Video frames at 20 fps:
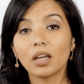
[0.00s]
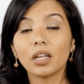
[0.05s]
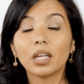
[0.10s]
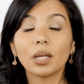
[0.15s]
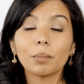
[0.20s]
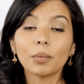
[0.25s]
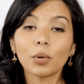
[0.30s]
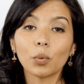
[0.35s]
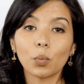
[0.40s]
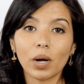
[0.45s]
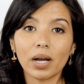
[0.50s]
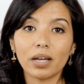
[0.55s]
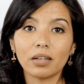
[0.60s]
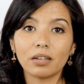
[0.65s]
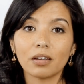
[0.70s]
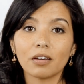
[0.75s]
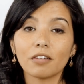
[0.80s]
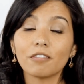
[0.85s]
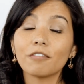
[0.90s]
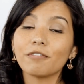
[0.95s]
Number
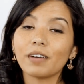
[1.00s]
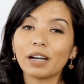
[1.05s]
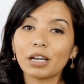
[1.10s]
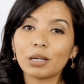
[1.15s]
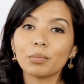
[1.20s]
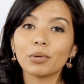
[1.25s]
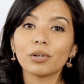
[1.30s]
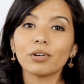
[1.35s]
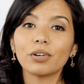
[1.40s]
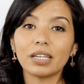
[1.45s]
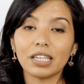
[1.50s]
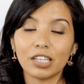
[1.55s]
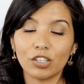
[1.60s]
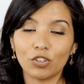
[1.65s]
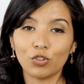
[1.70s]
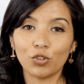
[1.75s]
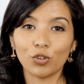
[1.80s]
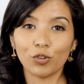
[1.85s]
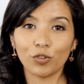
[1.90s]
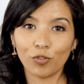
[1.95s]
1, fiber
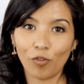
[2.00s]
is your